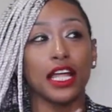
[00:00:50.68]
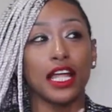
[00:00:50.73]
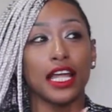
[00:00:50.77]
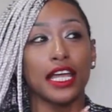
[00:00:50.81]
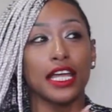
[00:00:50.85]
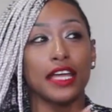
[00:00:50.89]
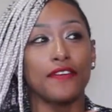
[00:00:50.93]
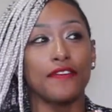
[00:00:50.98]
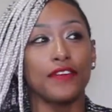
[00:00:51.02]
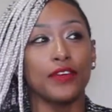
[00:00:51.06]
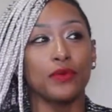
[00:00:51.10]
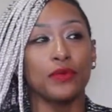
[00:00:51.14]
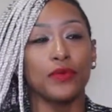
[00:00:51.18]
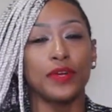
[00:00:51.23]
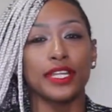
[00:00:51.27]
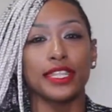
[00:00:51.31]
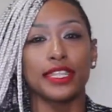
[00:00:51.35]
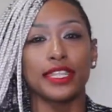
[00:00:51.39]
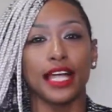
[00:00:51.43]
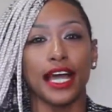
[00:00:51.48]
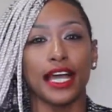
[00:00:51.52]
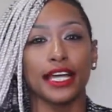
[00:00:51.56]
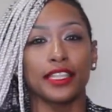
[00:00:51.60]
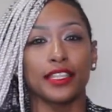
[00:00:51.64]
Even with
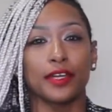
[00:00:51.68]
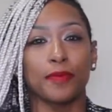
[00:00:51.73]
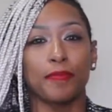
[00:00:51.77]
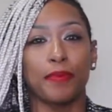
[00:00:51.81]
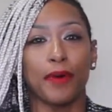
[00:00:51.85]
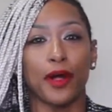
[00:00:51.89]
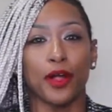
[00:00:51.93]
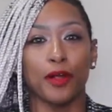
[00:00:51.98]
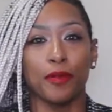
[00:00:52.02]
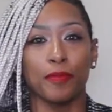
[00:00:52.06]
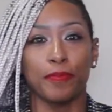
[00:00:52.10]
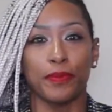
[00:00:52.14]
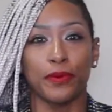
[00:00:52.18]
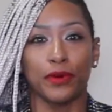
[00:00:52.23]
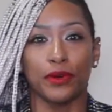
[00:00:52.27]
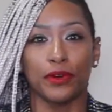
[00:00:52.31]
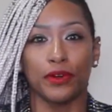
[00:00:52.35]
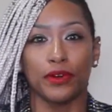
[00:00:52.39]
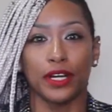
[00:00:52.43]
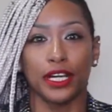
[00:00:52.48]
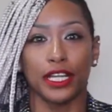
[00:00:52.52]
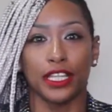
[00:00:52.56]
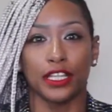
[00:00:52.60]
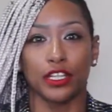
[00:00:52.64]
like the
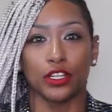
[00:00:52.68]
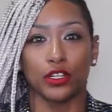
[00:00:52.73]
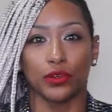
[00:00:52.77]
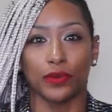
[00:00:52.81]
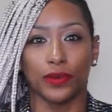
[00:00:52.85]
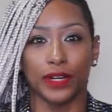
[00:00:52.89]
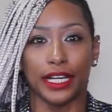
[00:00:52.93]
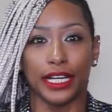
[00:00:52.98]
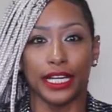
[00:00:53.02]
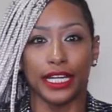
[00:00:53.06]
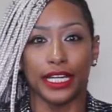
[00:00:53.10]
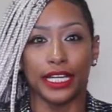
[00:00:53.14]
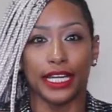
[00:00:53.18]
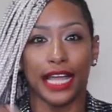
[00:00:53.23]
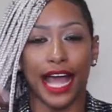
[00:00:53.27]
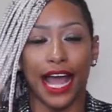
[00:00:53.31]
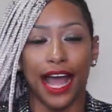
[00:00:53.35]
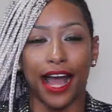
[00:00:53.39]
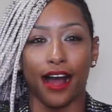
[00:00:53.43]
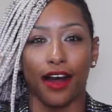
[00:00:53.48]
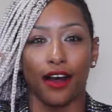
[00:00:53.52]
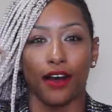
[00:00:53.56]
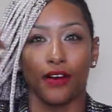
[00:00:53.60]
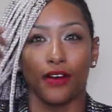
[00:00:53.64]
purple and the green,
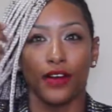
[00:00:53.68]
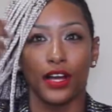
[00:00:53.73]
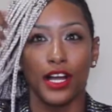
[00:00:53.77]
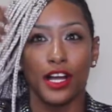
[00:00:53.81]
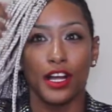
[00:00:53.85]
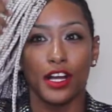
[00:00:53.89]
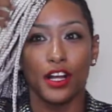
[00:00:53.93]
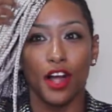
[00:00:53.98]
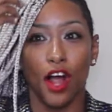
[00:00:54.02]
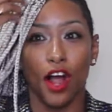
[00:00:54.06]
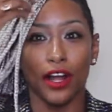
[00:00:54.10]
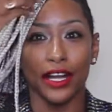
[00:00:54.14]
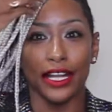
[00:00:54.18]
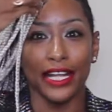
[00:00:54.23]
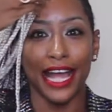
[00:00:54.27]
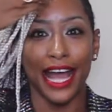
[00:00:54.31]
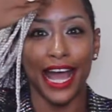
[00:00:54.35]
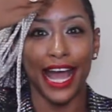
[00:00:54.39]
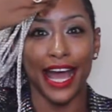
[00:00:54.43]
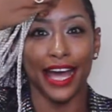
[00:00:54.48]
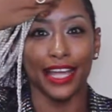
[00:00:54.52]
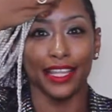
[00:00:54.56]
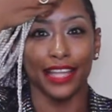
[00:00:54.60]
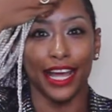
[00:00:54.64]
how Cardi
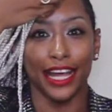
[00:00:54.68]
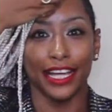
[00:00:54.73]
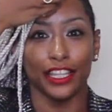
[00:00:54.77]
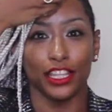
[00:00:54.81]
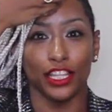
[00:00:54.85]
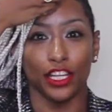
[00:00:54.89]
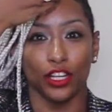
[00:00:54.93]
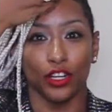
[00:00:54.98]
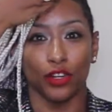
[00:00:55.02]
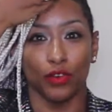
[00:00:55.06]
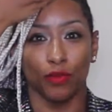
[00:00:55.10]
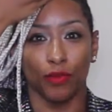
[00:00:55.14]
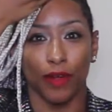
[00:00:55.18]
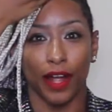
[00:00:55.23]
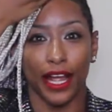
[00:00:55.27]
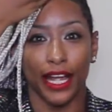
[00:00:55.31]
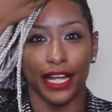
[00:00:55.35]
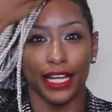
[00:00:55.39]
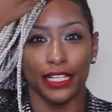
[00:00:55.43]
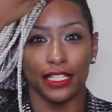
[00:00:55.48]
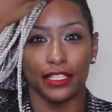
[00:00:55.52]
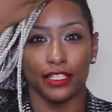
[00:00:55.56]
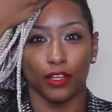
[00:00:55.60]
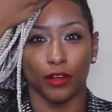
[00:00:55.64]
had like the
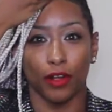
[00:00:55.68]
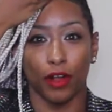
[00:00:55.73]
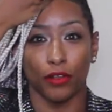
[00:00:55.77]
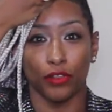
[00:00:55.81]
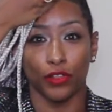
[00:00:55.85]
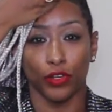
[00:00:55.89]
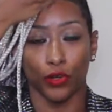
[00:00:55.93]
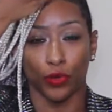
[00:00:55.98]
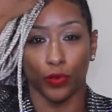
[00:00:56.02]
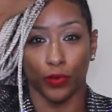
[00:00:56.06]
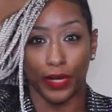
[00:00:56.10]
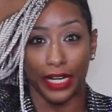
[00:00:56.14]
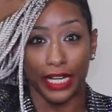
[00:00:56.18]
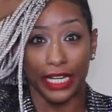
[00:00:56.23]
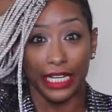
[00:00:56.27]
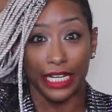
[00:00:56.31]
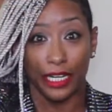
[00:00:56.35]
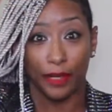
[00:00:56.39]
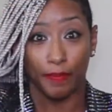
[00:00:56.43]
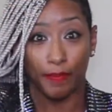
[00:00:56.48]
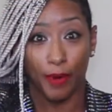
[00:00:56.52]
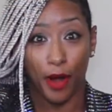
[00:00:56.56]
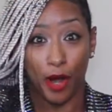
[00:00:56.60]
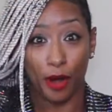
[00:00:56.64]
gray or the green
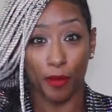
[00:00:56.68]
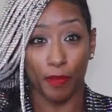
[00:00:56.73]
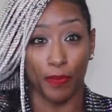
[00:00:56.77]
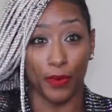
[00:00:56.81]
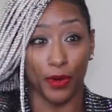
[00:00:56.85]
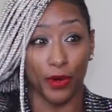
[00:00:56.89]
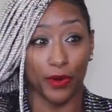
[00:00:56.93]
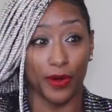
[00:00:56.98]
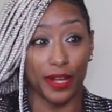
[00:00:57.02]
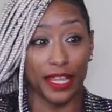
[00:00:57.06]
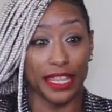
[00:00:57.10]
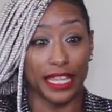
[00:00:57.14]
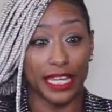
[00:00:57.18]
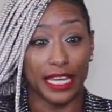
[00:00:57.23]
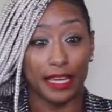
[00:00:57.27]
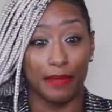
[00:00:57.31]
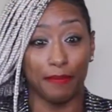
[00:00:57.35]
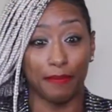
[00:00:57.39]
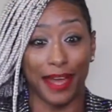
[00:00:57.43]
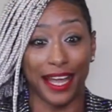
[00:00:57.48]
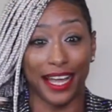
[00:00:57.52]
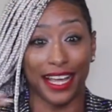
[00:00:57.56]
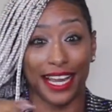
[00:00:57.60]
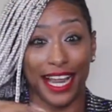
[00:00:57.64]
and purple, and then
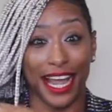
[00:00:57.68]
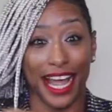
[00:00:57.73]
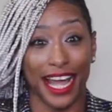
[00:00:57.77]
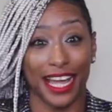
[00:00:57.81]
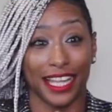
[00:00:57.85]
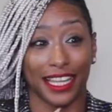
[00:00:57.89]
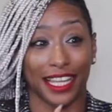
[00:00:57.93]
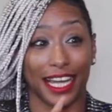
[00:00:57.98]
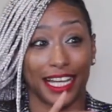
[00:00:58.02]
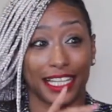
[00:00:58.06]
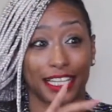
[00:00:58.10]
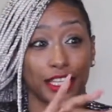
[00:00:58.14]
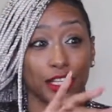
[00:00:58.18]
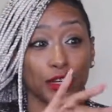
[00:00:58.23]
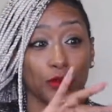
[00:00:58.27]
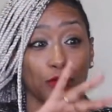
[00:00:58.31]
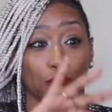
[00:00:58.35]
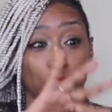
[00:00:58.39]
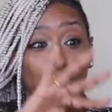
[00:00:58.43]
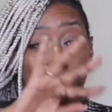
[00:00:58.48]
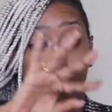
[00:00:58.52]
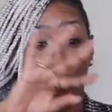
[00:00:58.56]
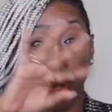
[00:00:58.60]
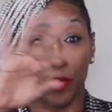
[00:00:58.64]
Megan had like the
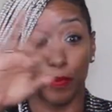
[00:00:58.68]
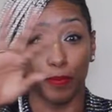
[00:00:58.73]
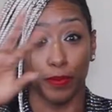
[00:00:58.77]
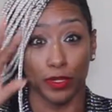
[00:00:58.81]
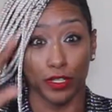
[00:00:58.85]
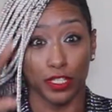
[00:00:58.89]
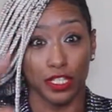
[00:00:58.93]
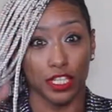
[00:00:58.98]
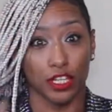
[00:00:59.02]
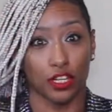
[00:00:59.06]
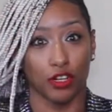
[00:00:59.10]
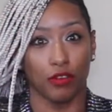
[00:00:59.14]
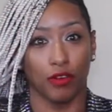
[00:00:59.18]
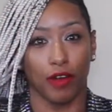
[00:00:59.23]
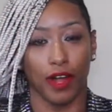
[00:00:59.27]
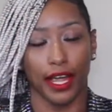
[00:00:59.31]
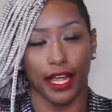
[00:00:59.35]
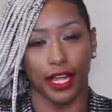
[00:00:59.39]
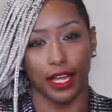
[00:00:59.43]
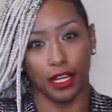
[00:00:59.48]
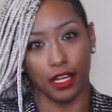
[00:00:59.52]
purple to gray.